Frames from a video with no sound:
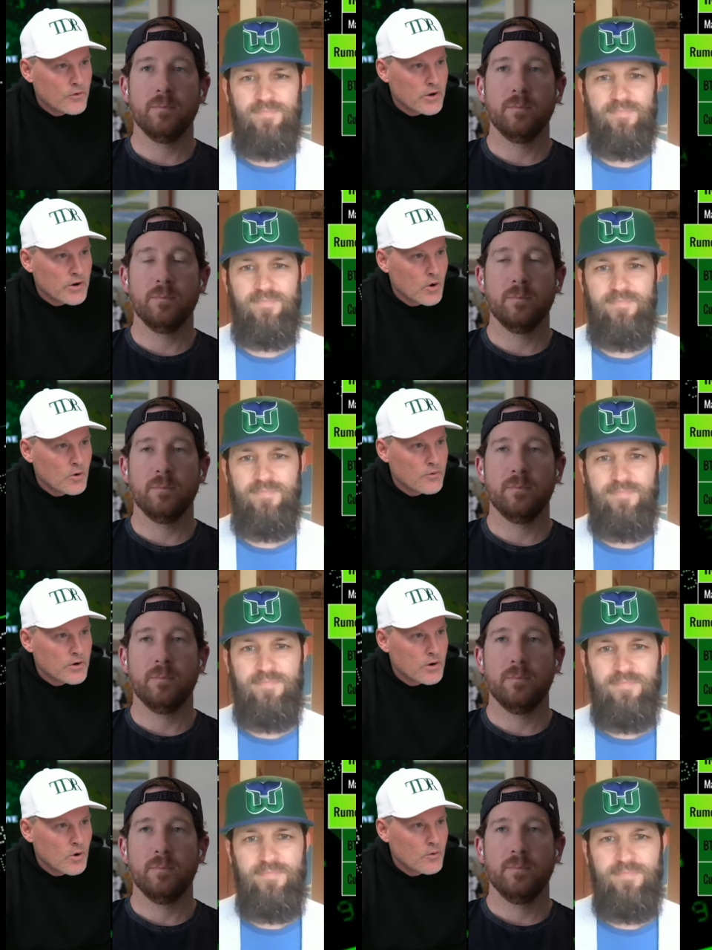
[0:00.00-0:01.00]
Speaker 1: and over
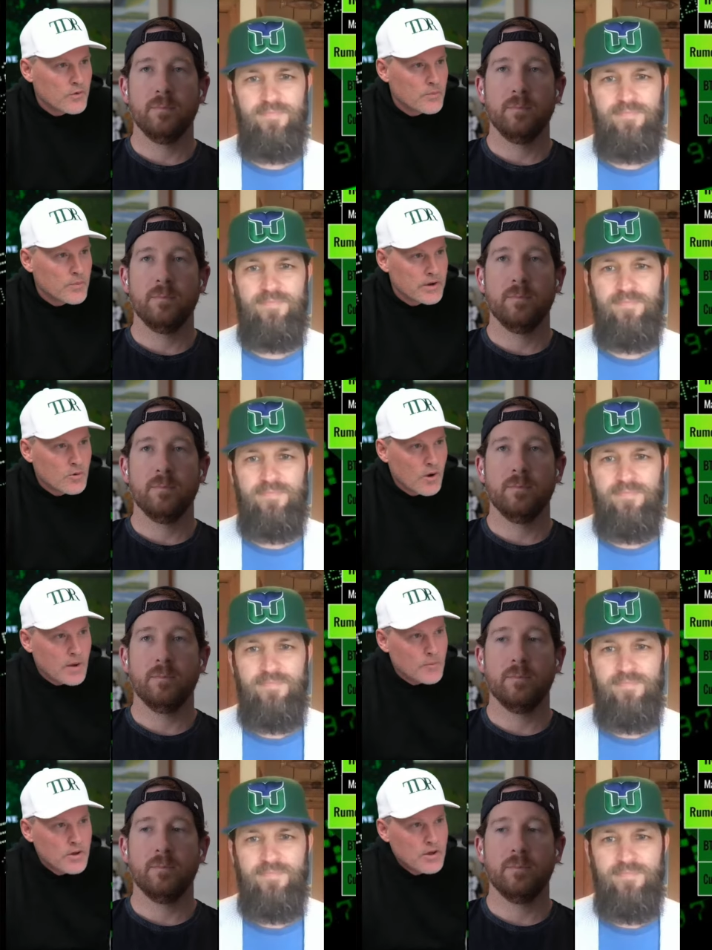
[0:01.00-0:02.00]
and over. But Guap,
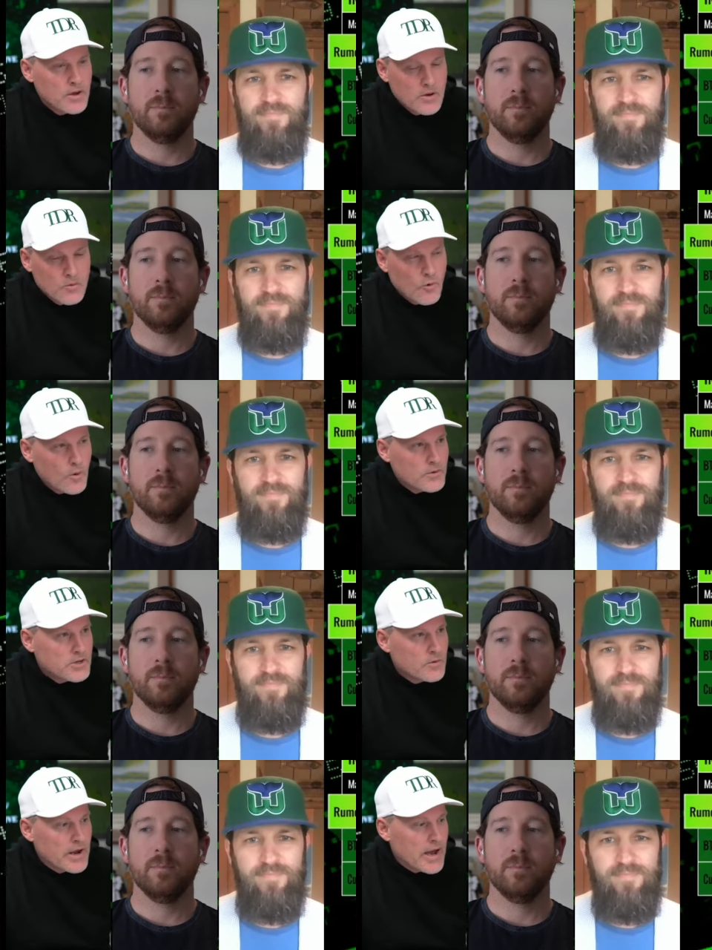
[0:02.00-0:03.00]
what was
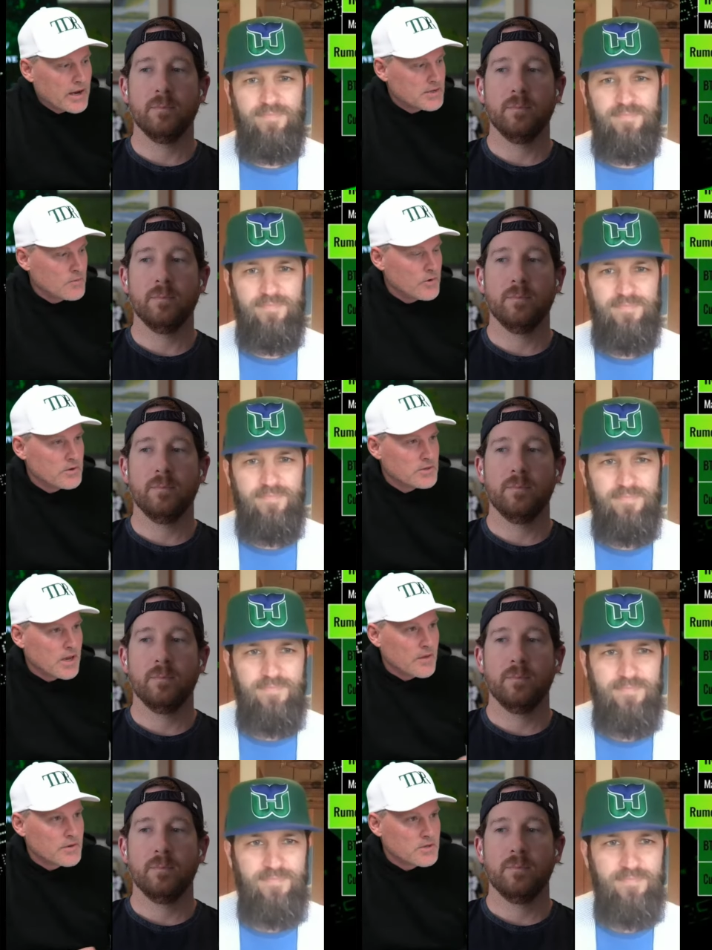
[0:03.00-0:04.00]
your reaction when you
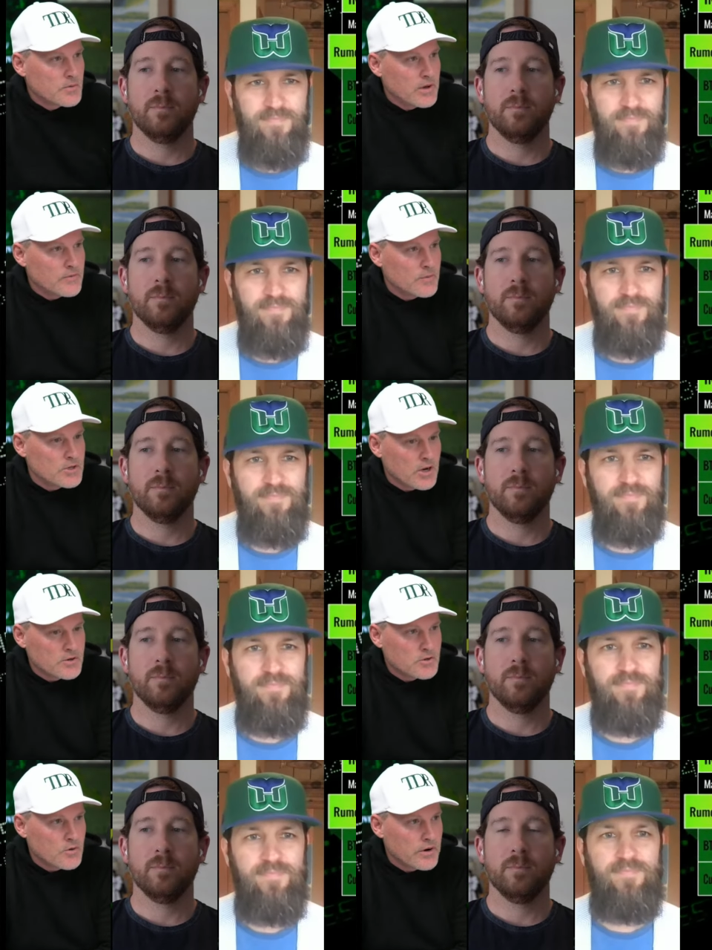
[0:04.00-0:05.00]
saw this tweet from John
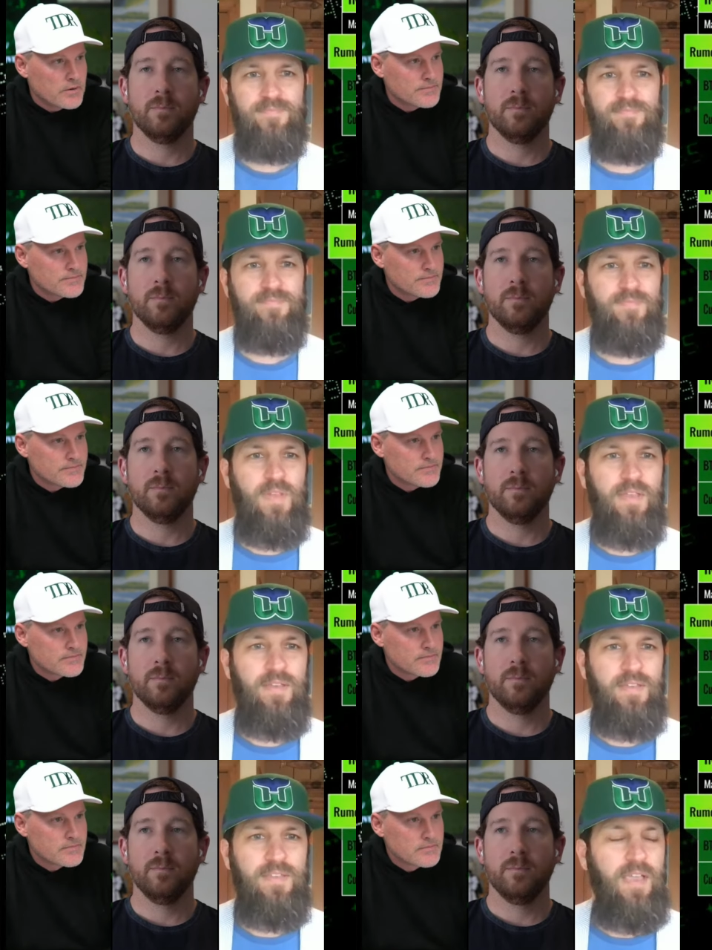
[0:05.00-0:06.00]
Schroyer?
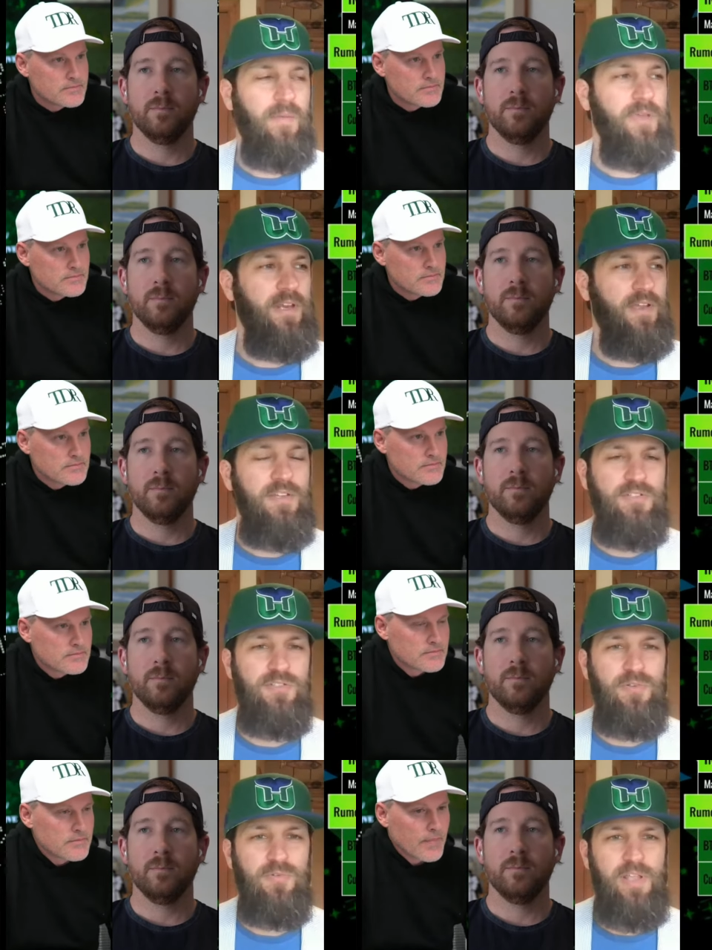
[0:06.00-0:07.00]
Speaker 2: Yeah, I mean,
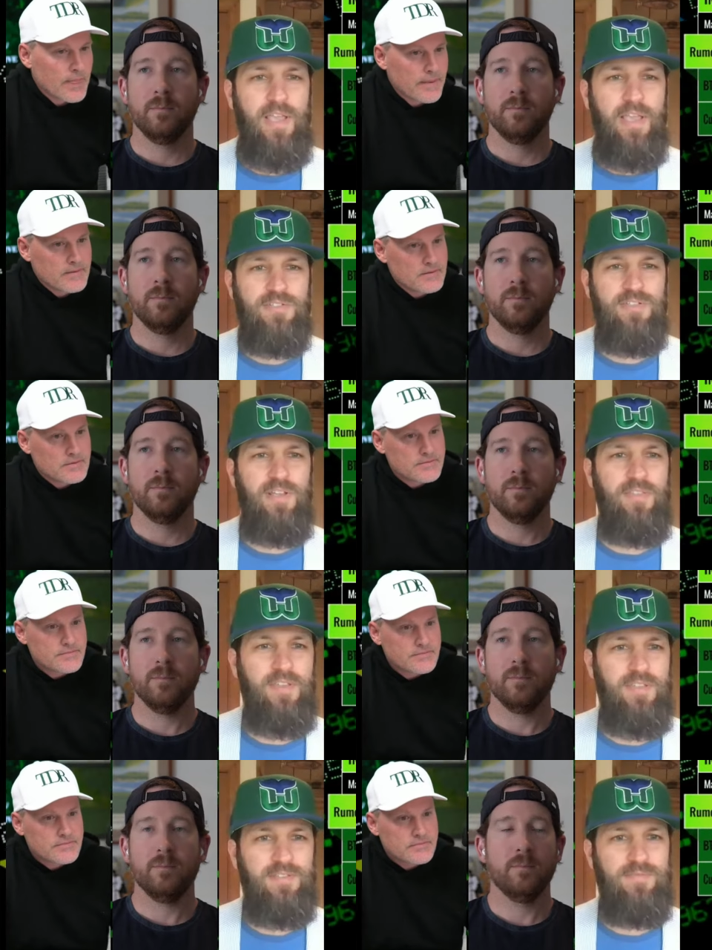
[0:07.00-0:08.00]
initial reaction I
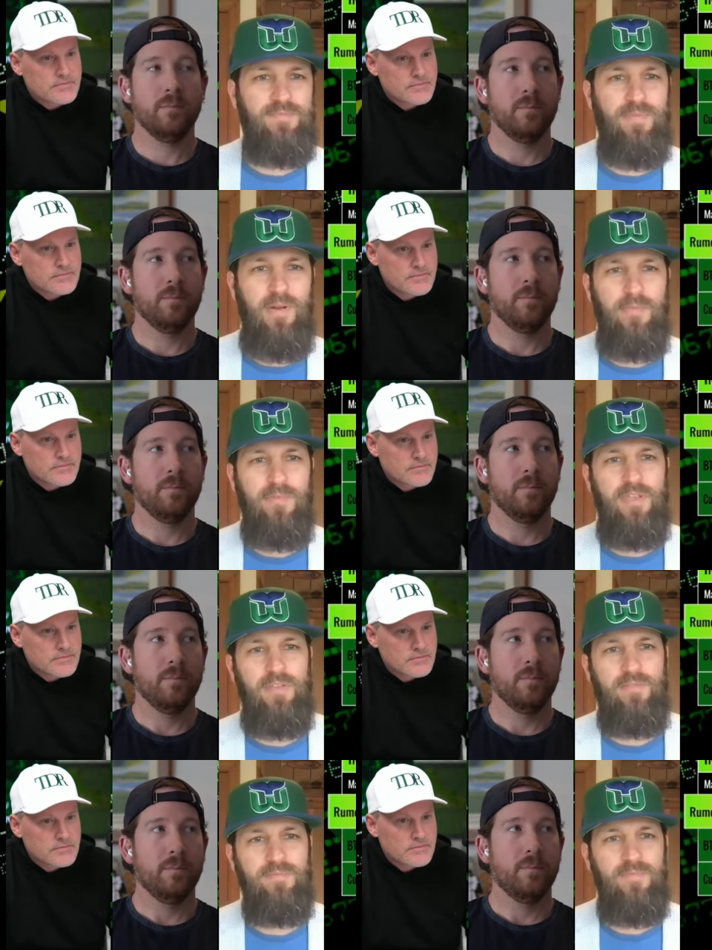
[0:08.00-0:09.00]
think is
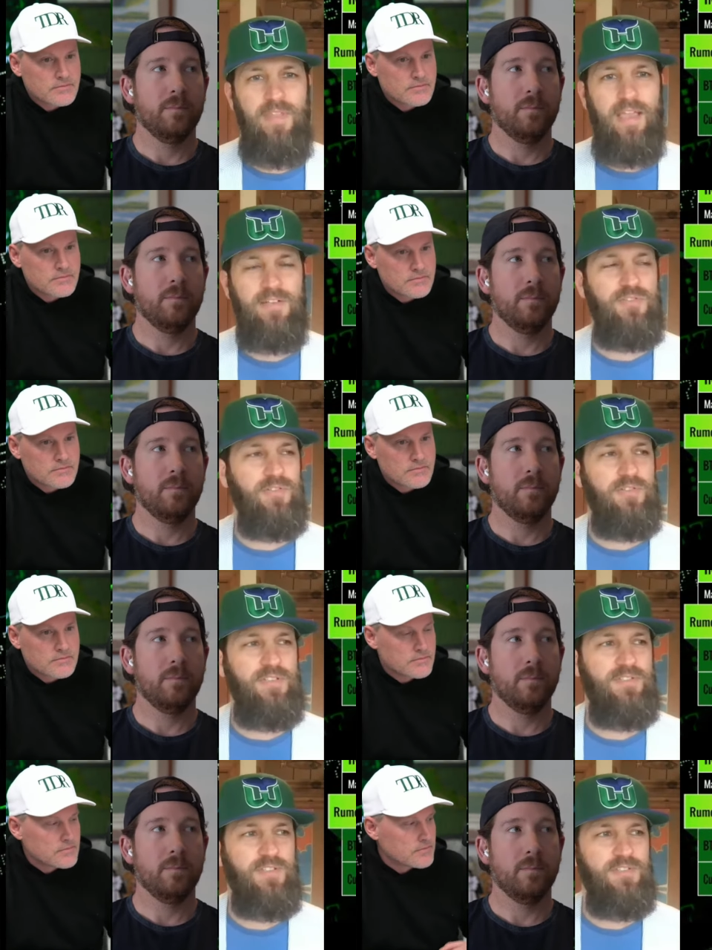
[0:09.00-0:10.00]
probably
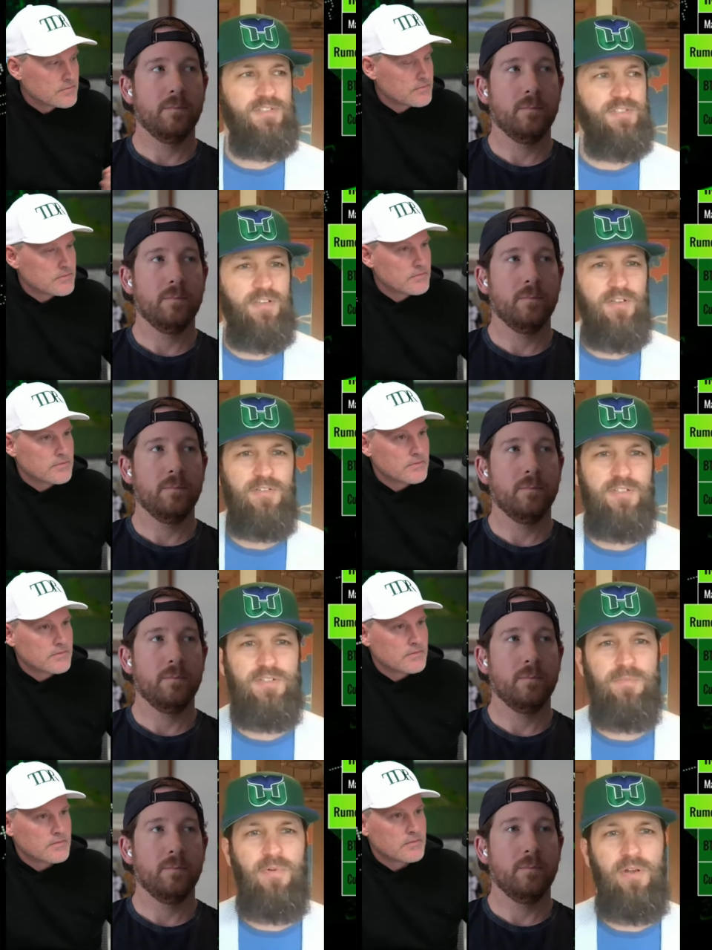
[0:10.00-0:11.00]
natural. Is is just a little
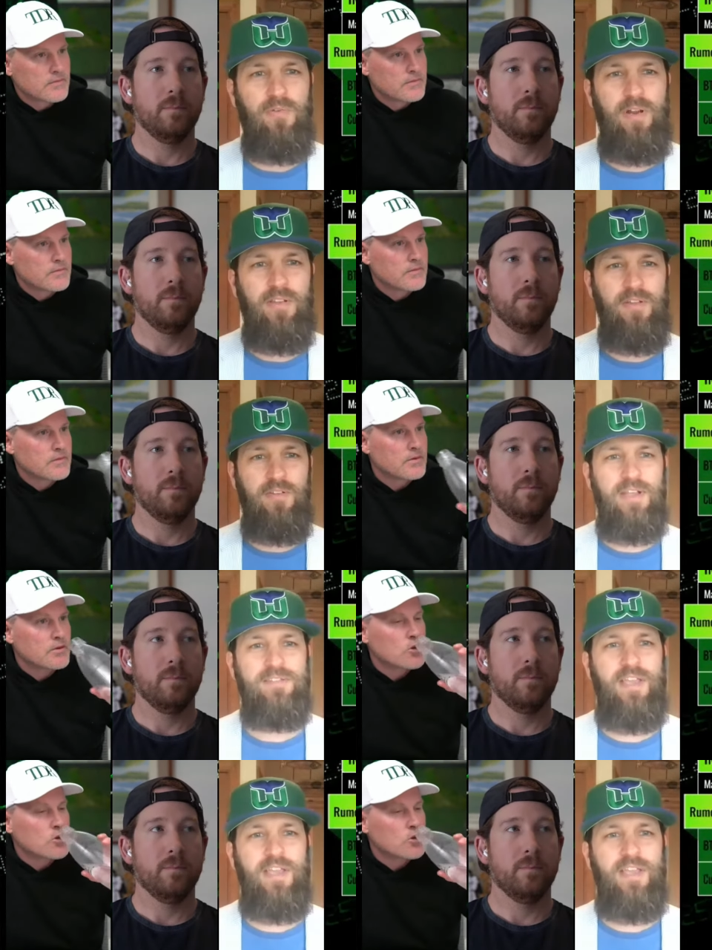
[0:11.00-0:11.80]
disappointed, right? A little let